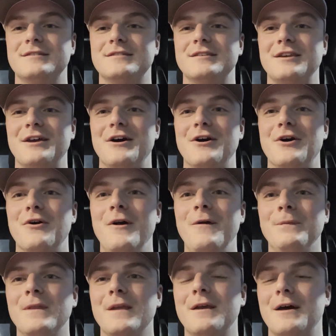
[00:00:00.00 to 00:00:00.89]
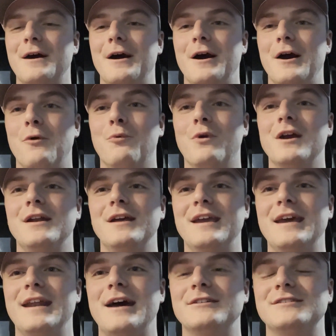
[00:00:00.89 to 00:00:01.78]
So we're gonna
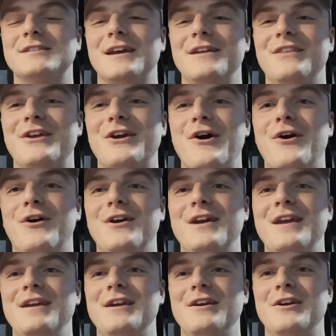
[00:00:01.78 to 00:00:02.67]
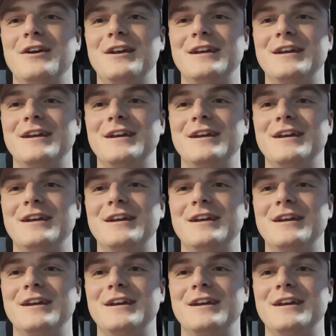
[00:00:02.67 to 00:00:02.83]
get outside the car here,